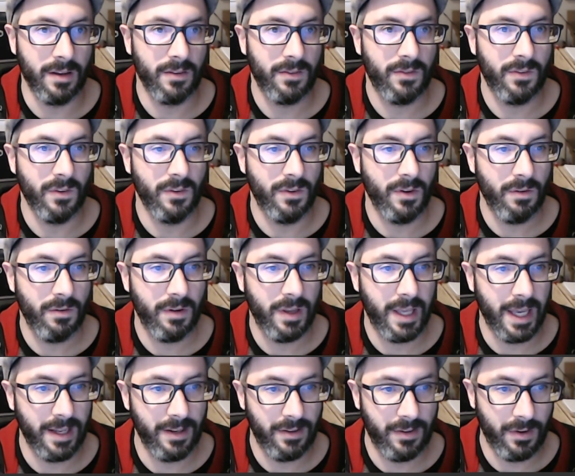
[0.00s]
So don't
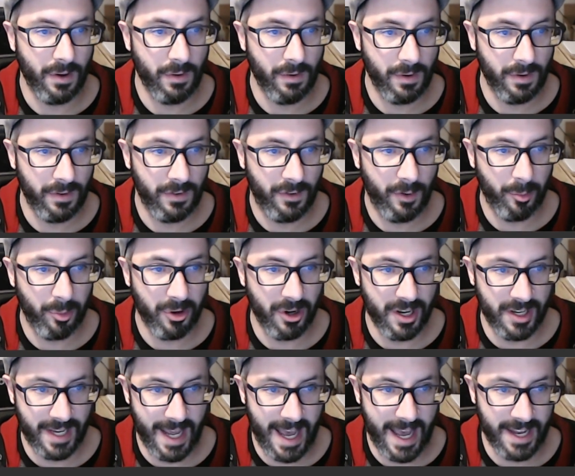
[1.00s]
get super
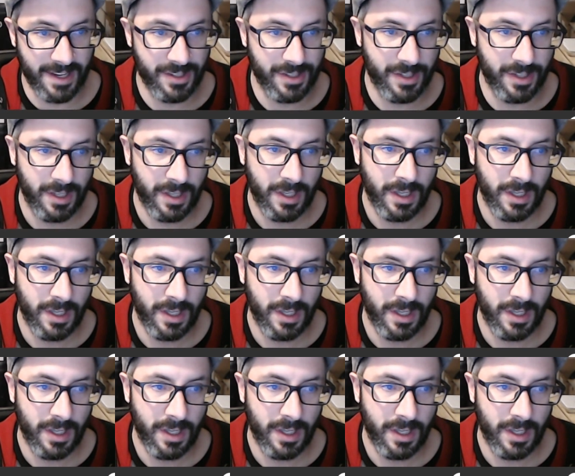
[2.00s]
attached